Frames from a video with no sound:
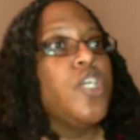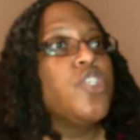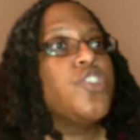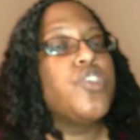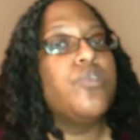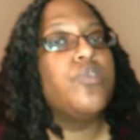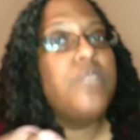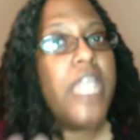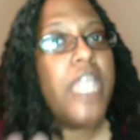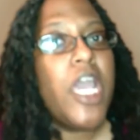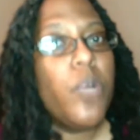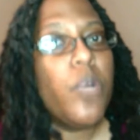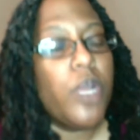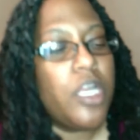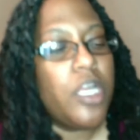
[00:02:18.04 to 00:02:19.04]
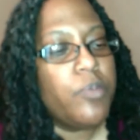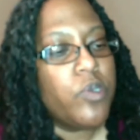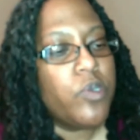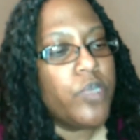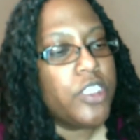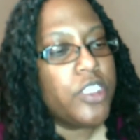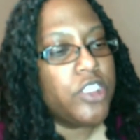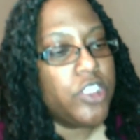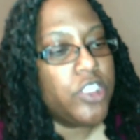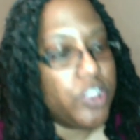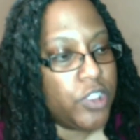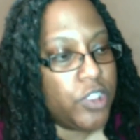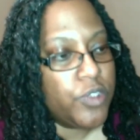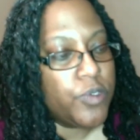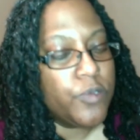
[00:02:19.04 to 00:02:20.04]
So now what I'm going to
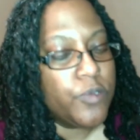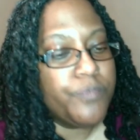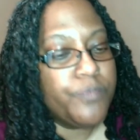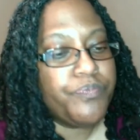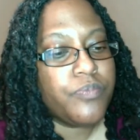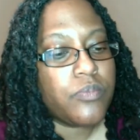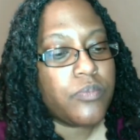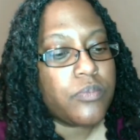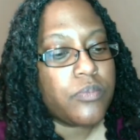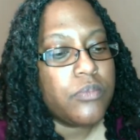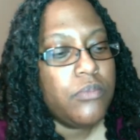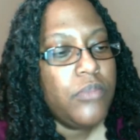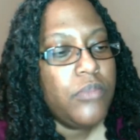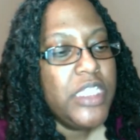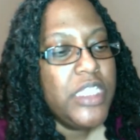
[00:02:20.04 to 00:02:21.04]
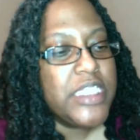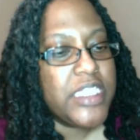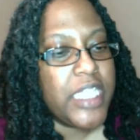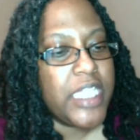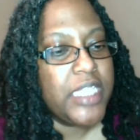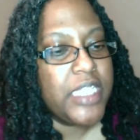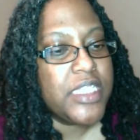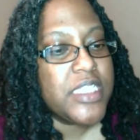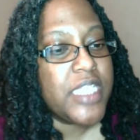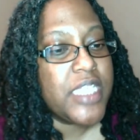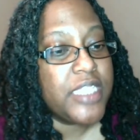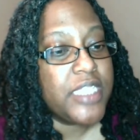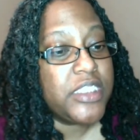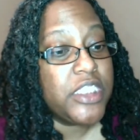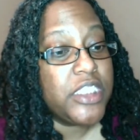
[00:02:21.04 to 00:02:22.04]
do is take this
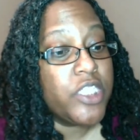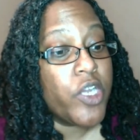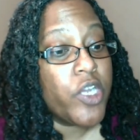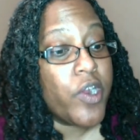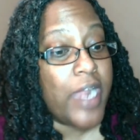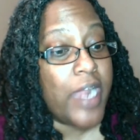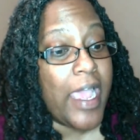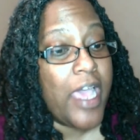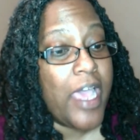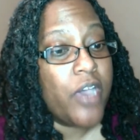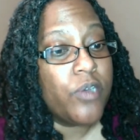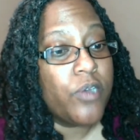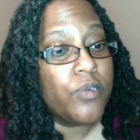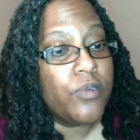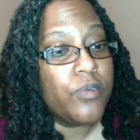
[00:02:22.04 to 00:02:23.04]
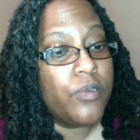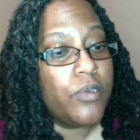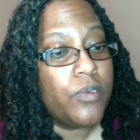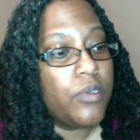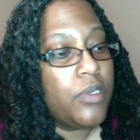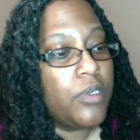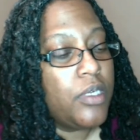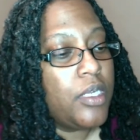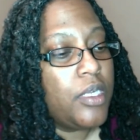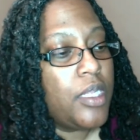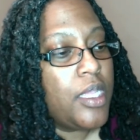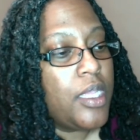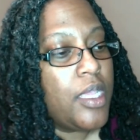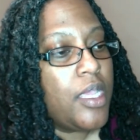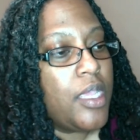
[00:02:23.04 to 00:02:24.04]
S D card out
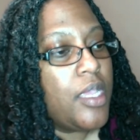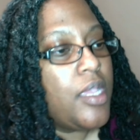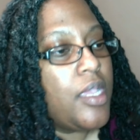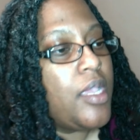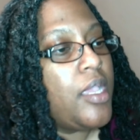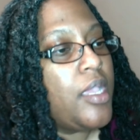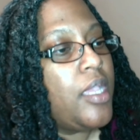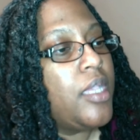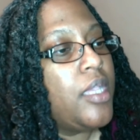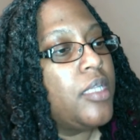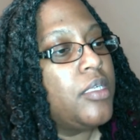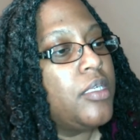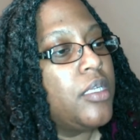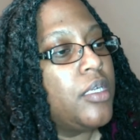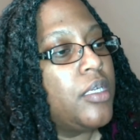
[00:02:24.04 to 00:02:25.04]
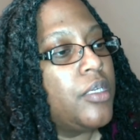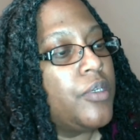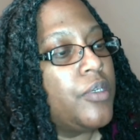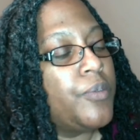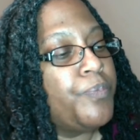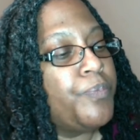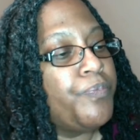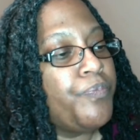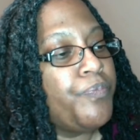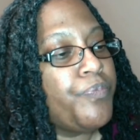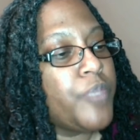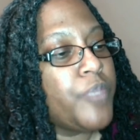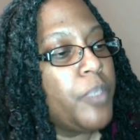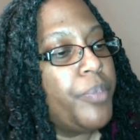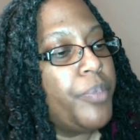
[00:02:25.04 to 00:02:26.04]
and um,
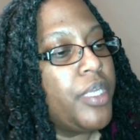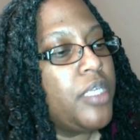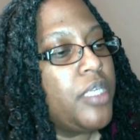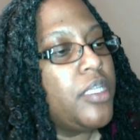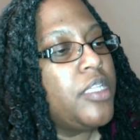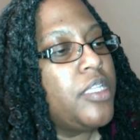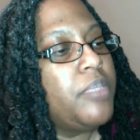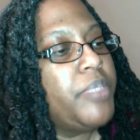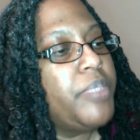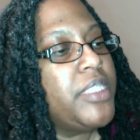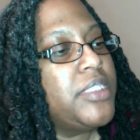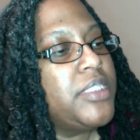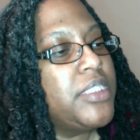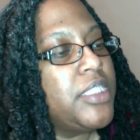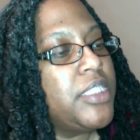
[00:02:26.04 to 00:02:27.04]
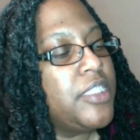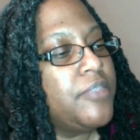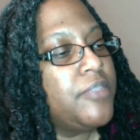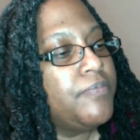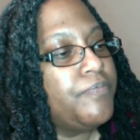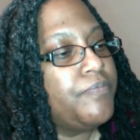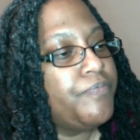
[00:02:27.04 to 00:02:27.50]
put it in the P C